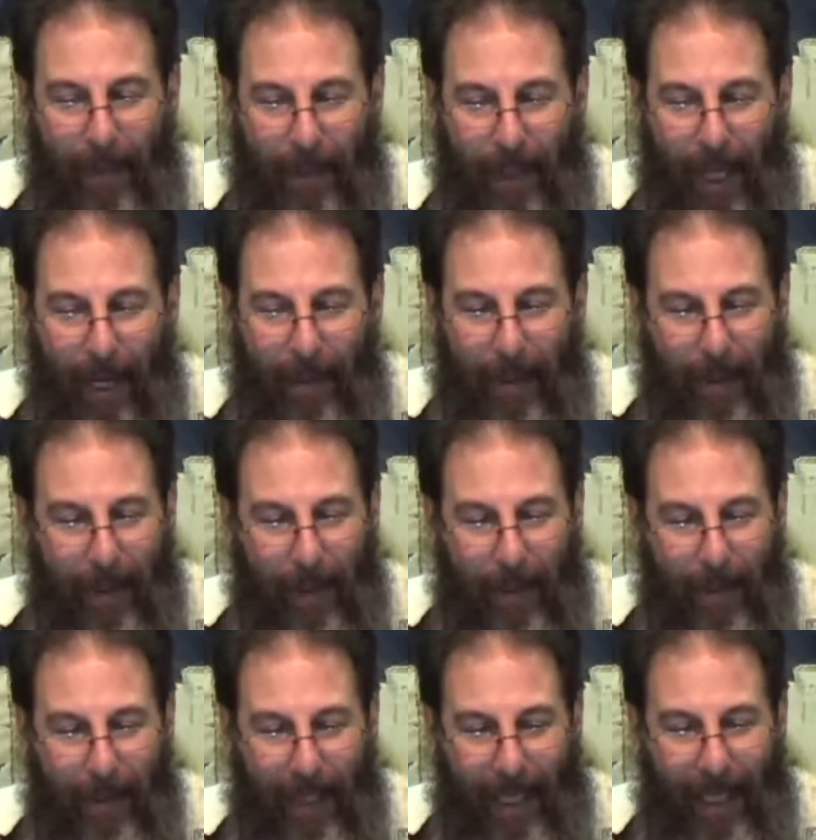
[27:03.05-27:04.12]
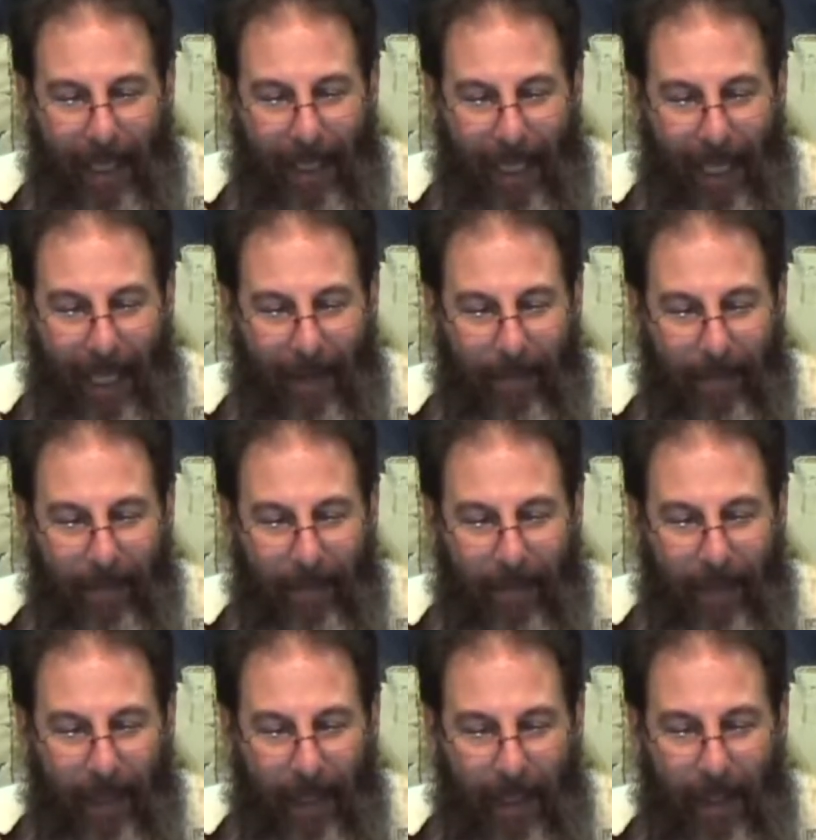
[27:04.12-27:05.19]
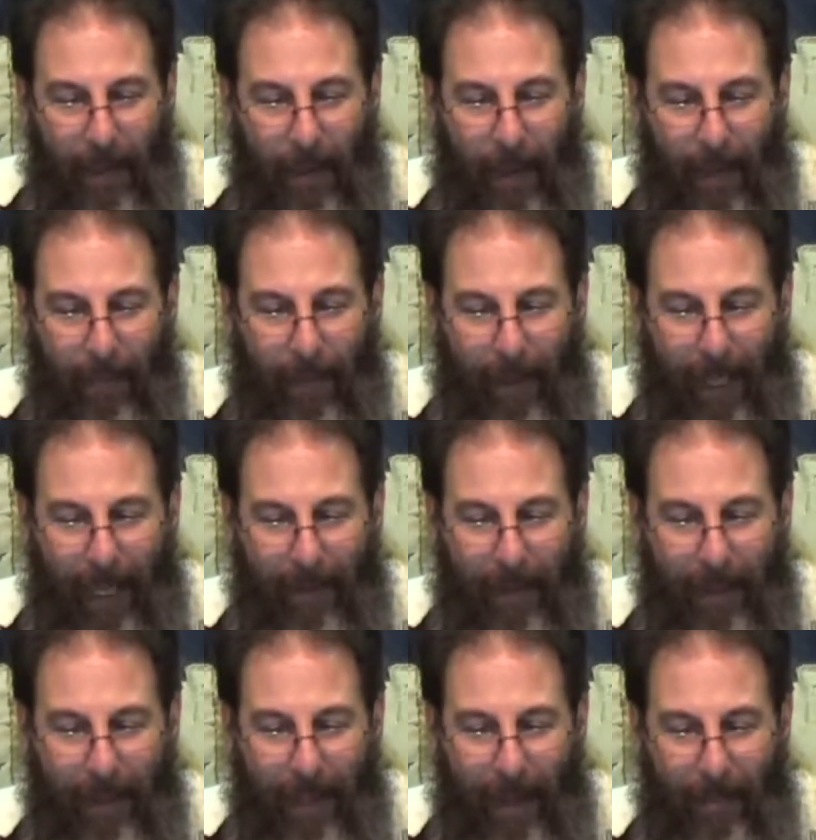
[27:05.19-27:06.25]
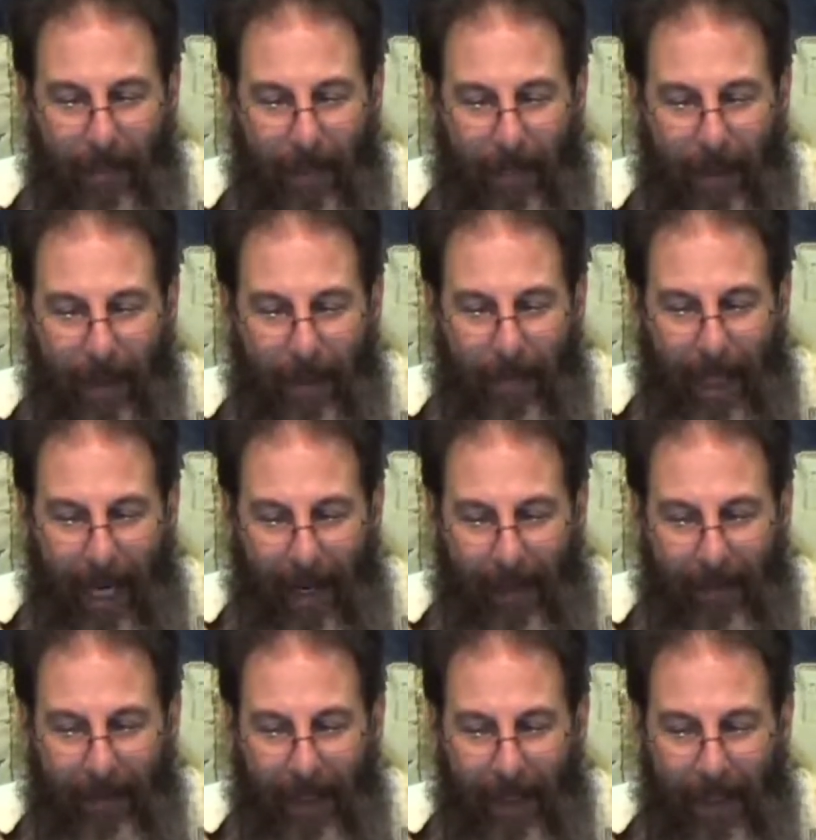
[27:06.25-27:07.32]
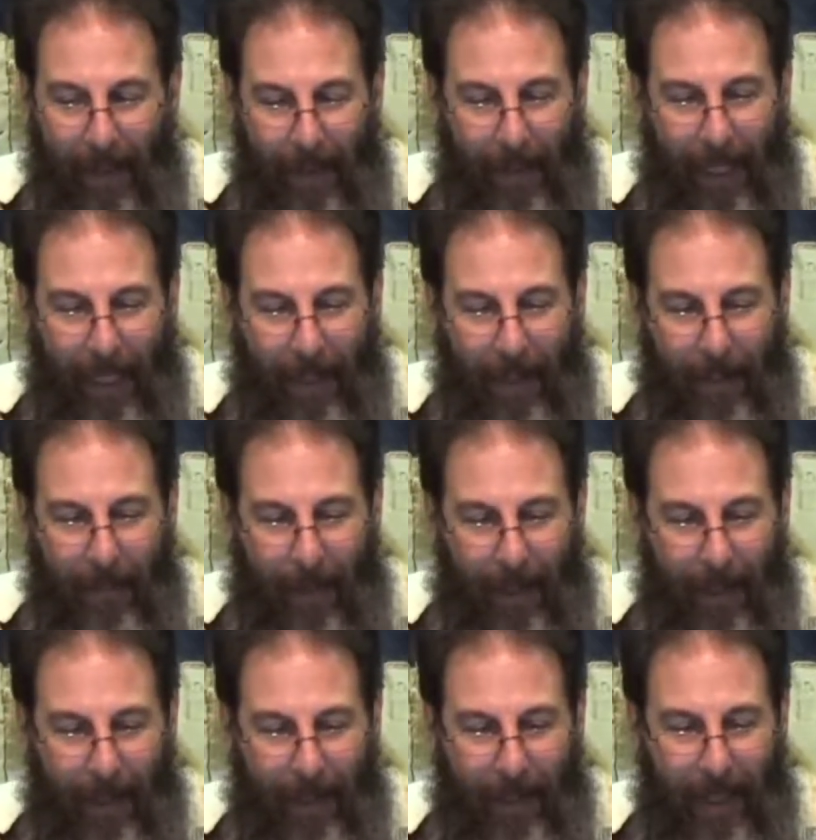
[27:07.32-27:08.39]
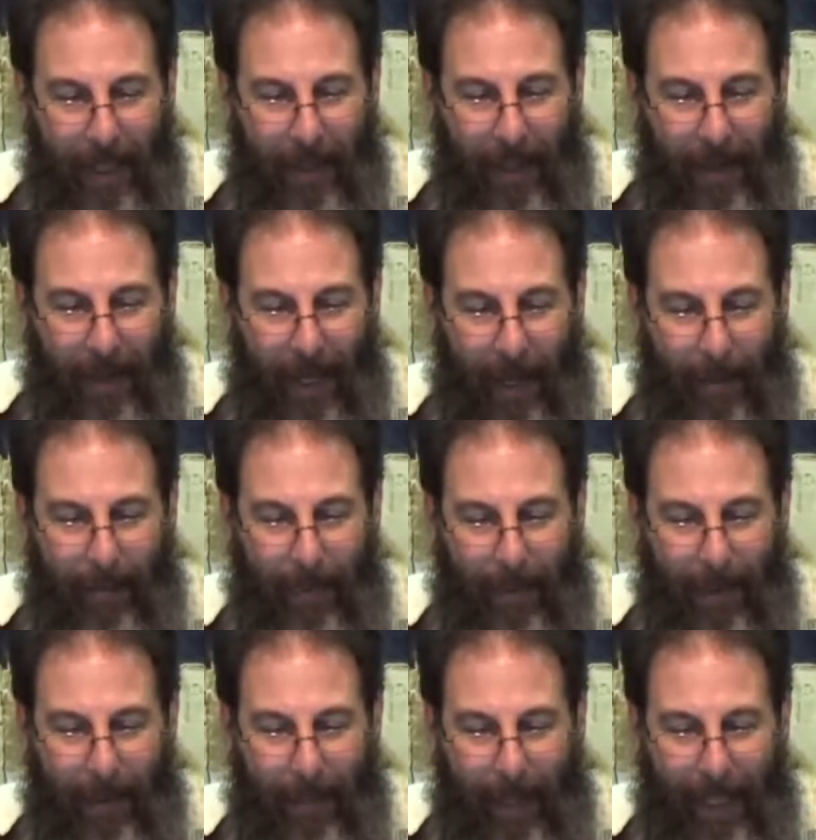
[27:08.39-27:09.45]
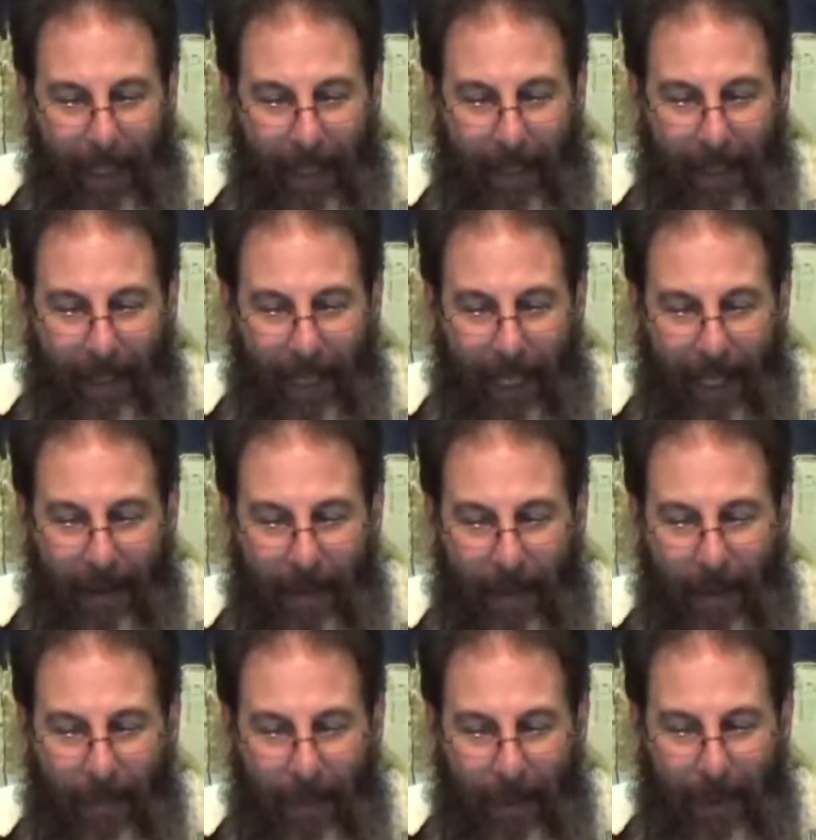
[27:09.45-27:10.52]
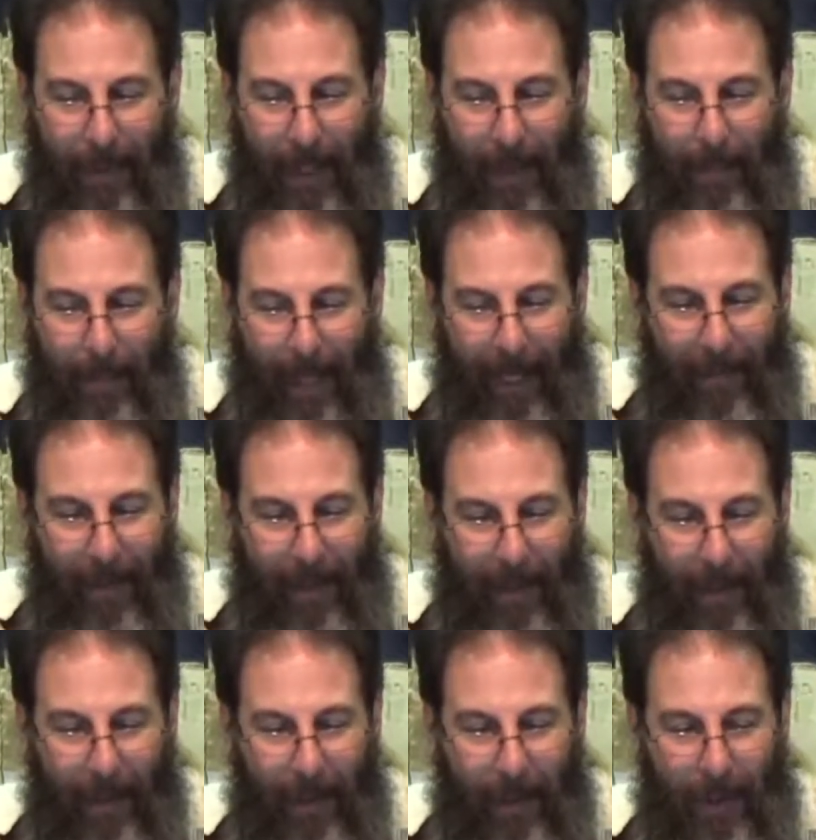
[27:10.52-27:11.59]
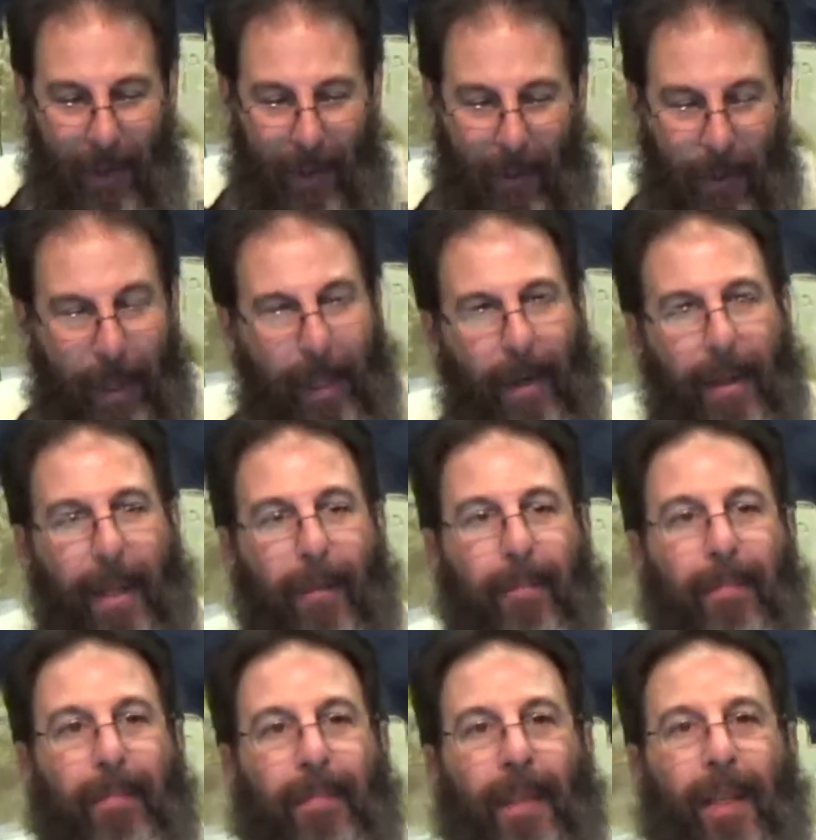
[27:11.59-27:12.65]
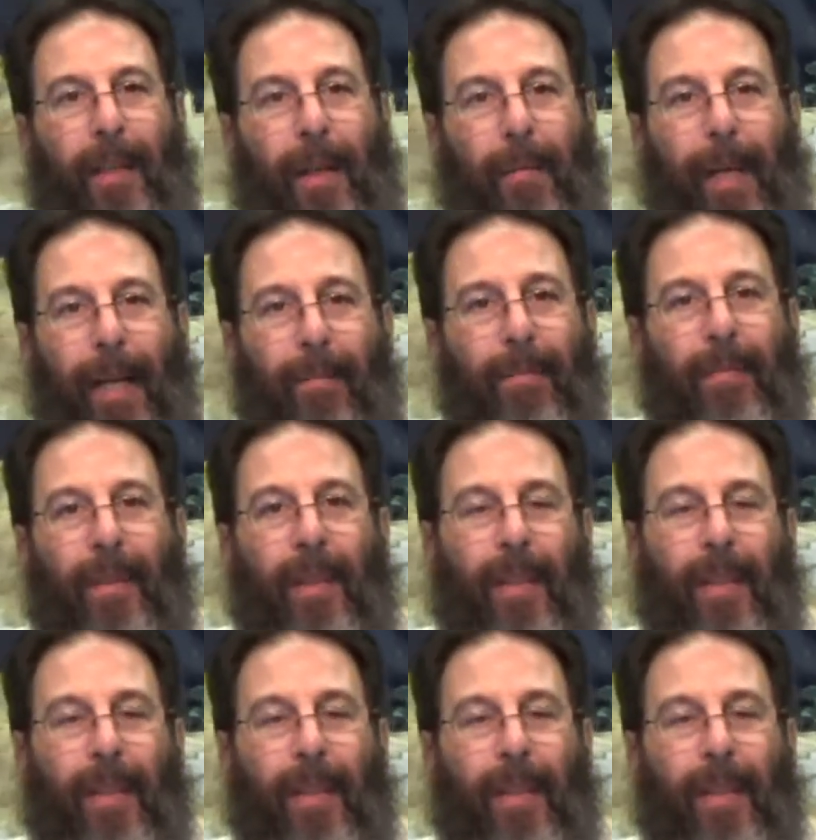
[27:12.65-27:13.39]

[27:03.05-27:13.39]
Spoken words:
to share with those in need. Let no harmful language come from your mouth, only good words that are helpful in meeting the need, words that benefit those who hear them. Amen?